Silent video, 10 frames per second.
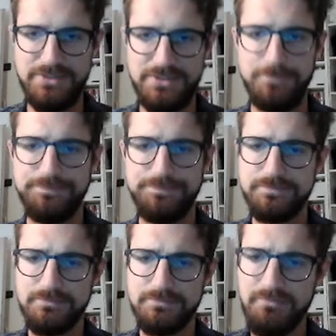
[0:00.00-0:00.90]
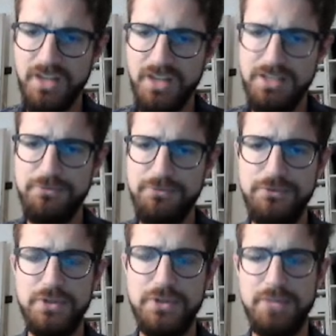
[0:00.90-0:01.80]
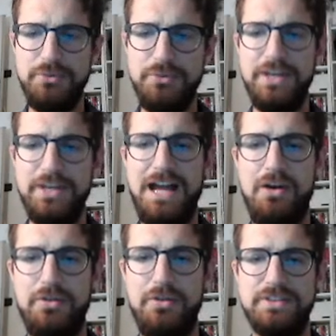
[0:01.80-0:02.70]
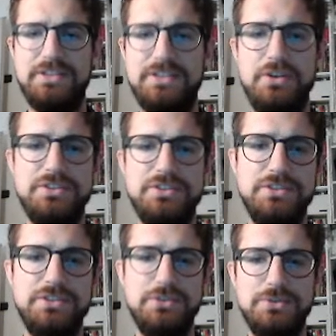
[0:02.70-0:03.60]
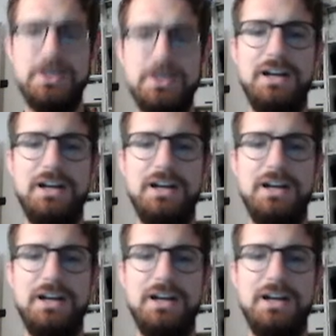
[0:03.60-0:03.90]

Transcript: So if you can pull it out, this is going to